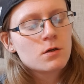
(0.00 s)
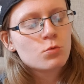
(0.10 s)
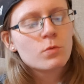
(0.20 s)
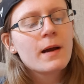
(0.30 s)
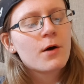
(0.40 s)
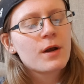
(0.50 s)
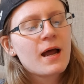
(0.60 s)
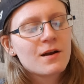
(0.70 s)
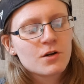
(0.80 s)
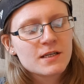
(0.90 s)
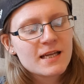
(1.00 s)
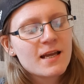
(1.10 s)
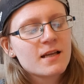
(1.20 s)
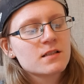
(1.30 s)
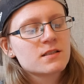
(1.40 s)
We met online on a
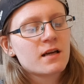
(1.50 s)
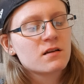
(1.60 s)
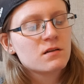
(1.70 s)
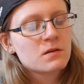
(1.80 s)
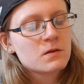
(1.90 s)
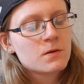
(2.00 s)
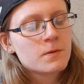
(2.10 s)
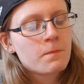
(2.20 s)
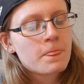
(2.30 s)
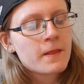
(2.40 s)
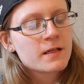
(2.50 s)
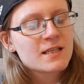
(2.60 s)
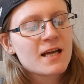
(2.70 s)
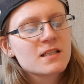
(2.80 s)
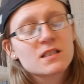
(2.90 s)
dating site
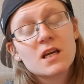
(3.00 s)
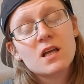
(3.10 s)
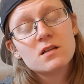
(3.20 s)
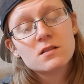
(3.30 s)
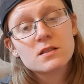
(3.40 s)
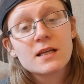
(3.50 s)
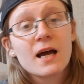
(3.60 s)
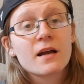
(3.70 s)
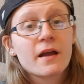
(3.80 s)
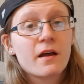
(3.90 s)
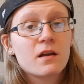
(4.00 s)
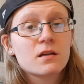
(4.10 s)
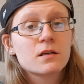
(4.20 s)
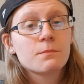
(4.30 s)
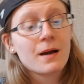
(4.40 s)
Tan skin, dark
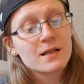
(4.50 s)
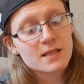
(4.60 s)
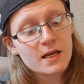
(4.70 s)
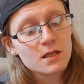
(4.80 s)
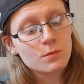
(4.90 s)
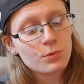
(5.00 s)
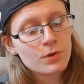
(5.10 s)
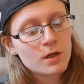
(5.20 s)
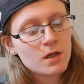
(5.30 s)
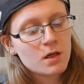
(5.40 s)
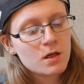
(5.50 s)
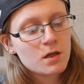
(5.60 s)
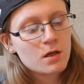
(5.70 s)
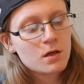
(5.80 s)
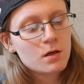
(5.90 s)
hair, my type.
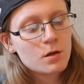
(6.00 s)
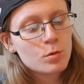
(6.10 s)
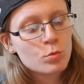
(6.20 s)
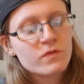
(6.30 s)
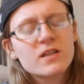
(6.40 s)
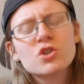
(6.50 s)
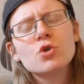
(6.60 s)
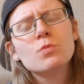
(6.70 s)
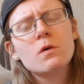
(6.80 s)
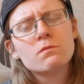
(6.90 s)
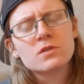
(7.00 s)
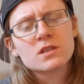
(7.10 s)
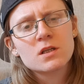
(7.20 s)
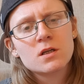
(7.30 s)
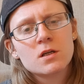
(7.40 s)
Within two
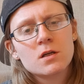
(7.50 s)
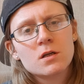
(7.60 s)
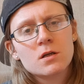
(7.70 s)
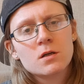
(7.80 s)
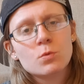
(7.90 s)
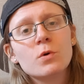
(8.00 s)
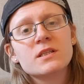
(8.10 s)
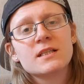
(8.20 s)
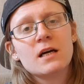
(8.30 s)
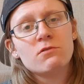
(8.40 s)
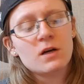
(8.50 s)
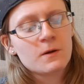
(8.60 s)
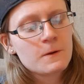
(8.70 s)
months, we were together.